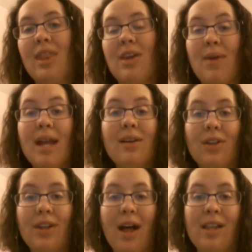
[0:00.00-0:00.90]

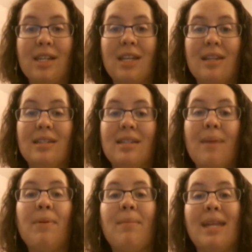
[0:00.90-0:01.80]
theoretical knowledge can
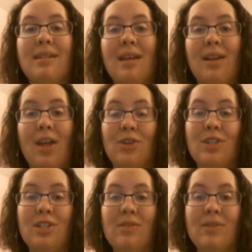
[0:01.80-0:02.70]
supplement another
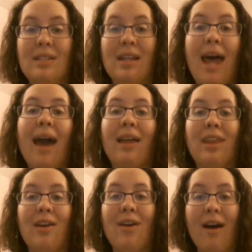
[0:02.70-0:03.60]
student's lack
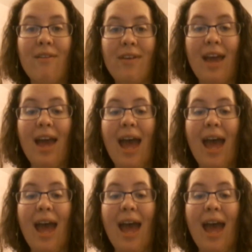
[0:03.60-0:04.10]
thereof,